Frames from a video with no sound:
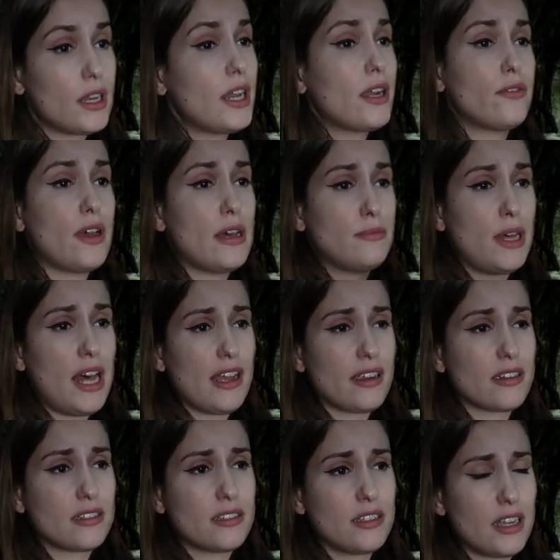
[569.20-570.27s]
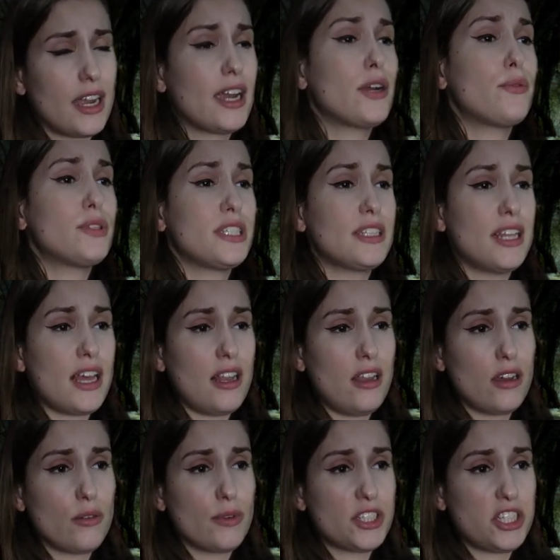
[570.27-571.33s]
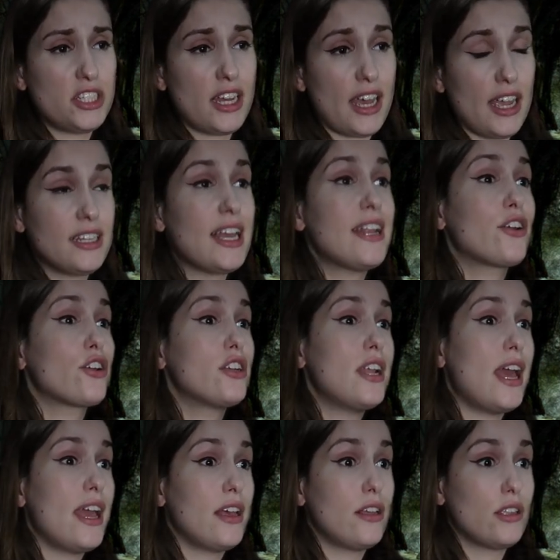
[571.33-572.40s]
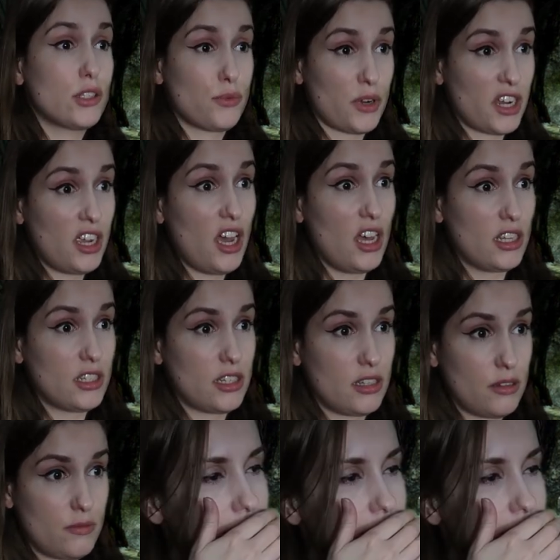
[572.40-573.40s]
Here, vampire. Her hair wasn't that long when she died, and her nails were cut.